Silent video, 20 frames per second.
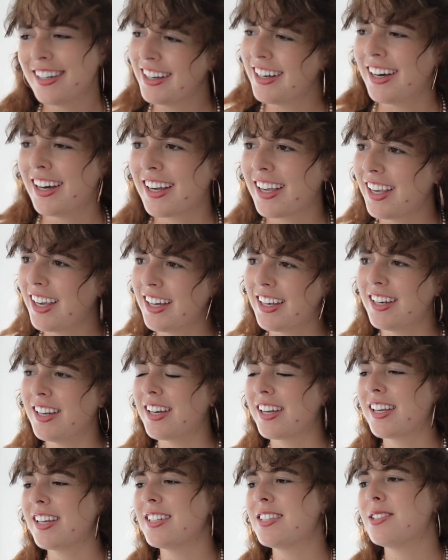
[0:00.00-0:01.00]
again,
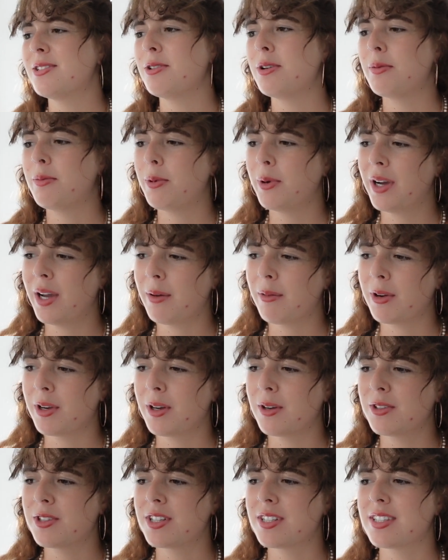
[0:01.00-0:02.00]
it gets to a point where
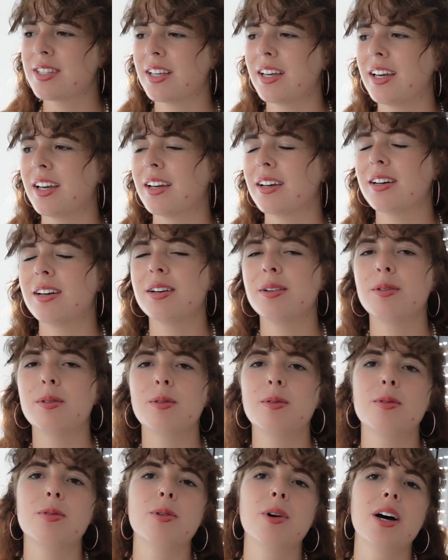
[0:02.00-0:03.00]
you're just like,
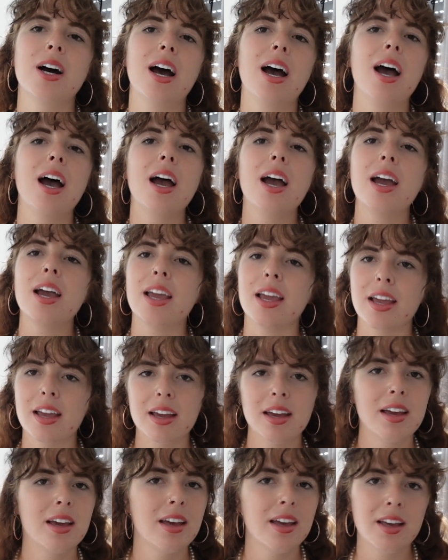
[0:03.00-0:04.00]
why?
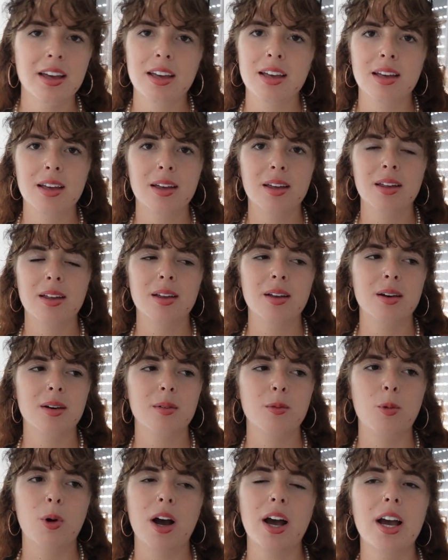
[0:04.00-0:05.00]

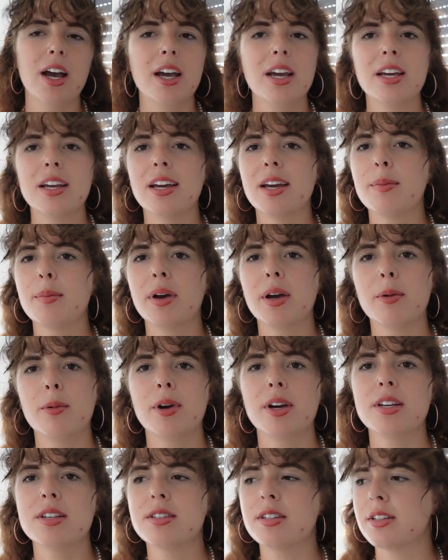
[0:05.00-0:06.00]
Why am I
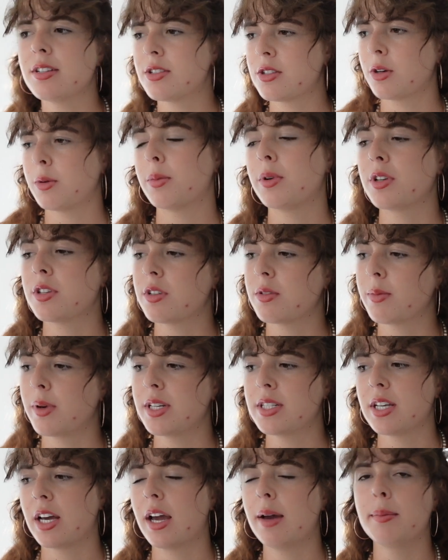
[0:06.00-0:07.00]
wasting so much of
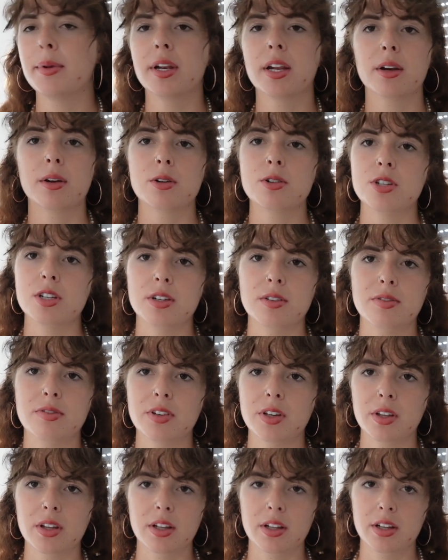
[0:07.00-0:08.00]
my time and energy
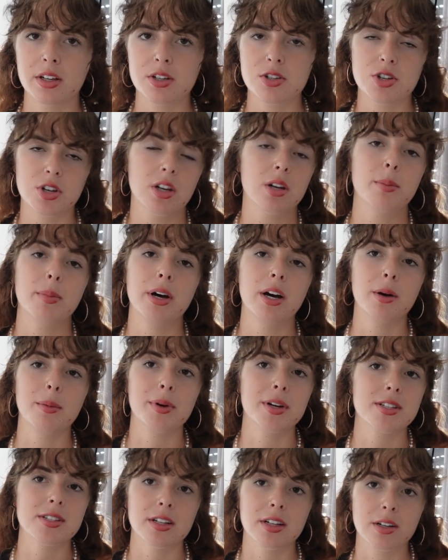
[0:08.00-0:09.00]
feeling like shit about
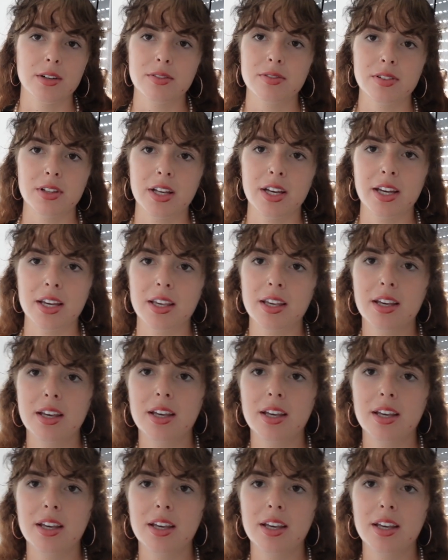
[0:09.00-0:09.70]
myself? Like,